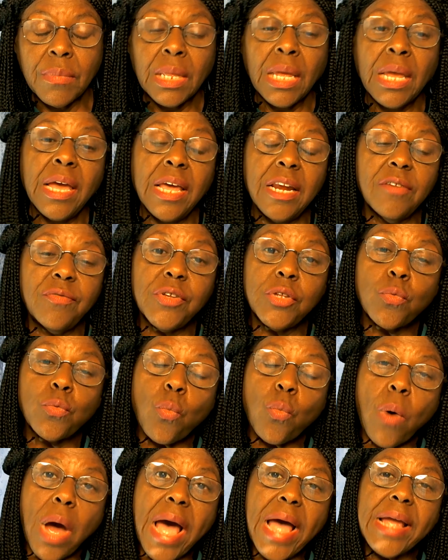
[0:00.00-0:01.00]
And if it's
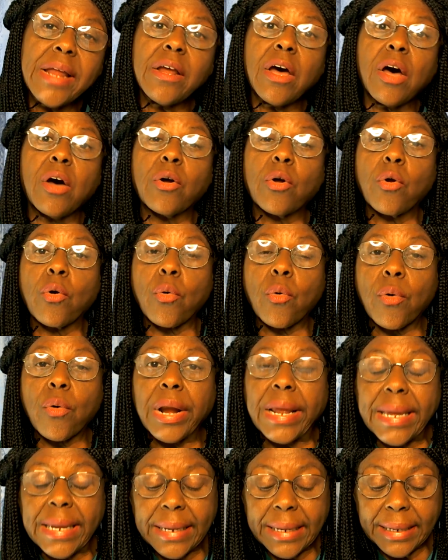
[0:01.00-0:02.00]
white or
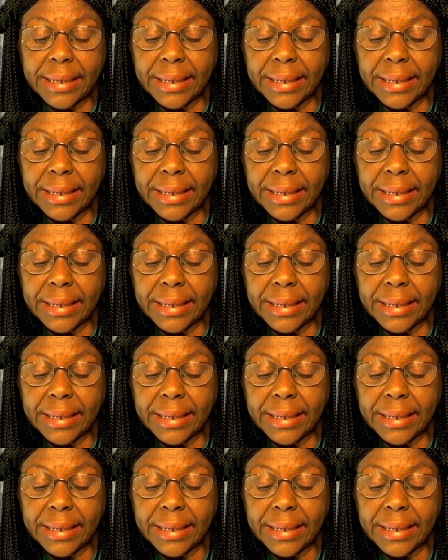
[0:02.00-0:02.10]
gray,